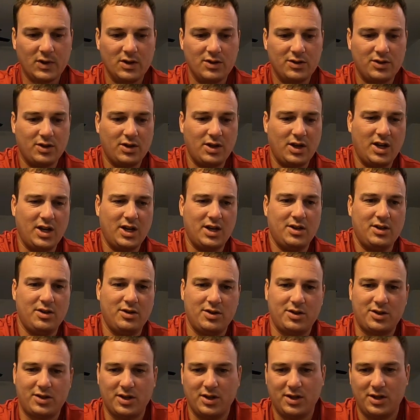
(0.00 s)
So then you
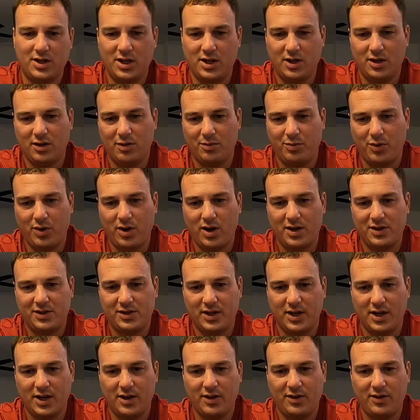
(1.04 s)
just continue the
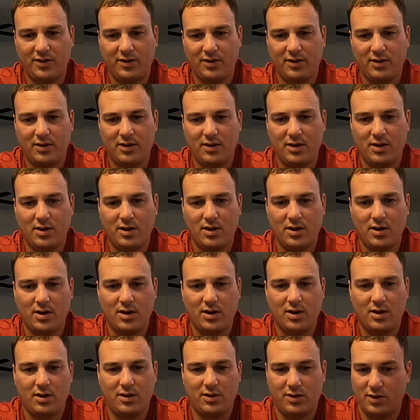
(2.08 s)
process.
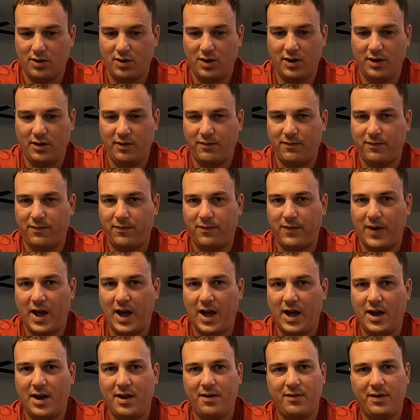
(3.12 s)

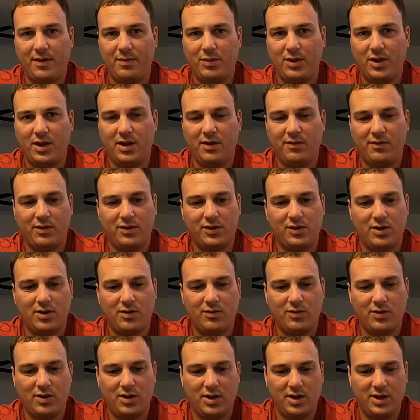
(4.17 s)
35, I believe, is
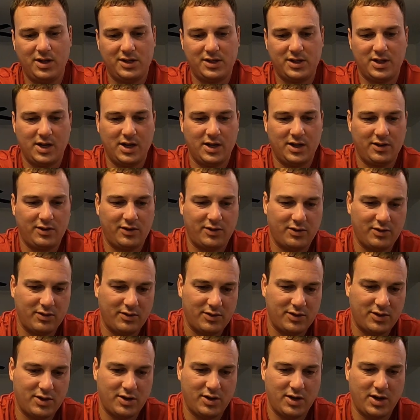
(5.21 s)
on one of these things,
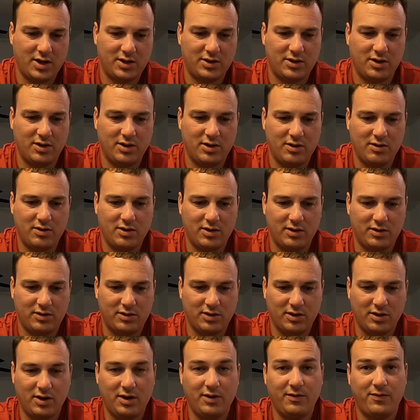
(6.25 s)
so you have to do it
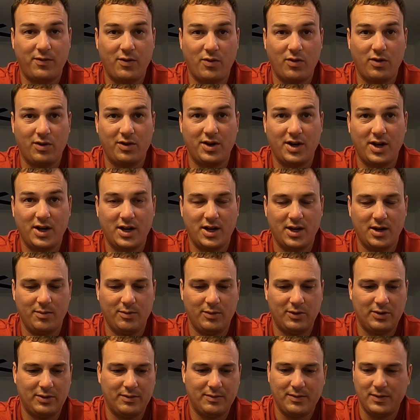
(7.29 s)
34
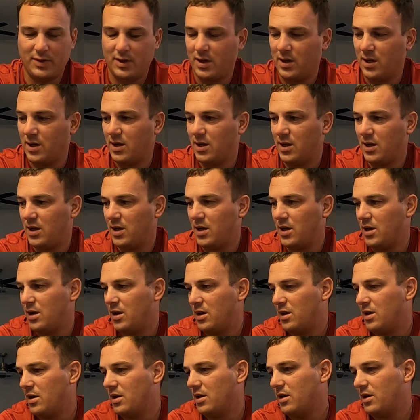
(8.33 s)
times.
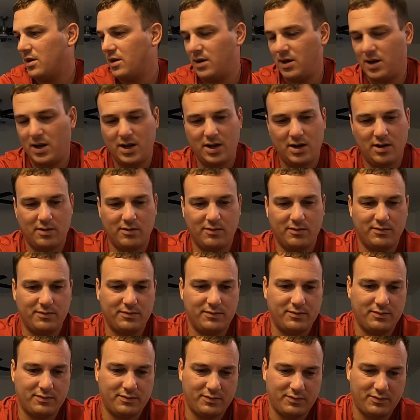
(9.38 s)
Now,
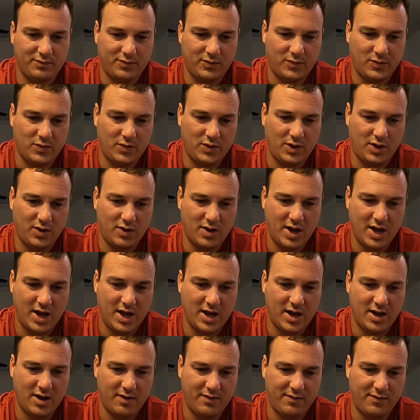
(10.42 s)
when you
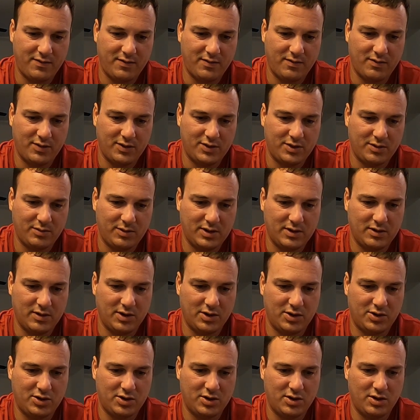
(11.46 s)
have, which I'm going
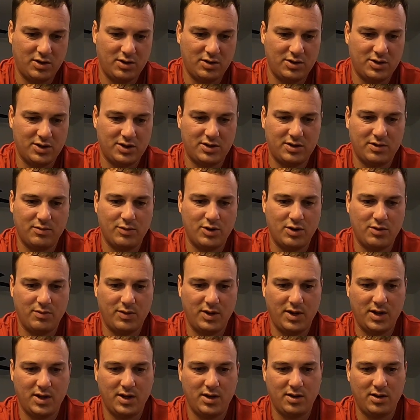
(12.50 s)
to show you in just a
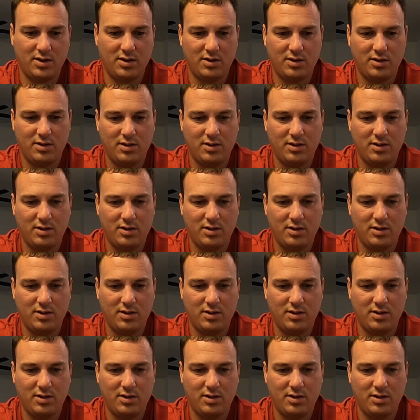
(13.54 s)
moment,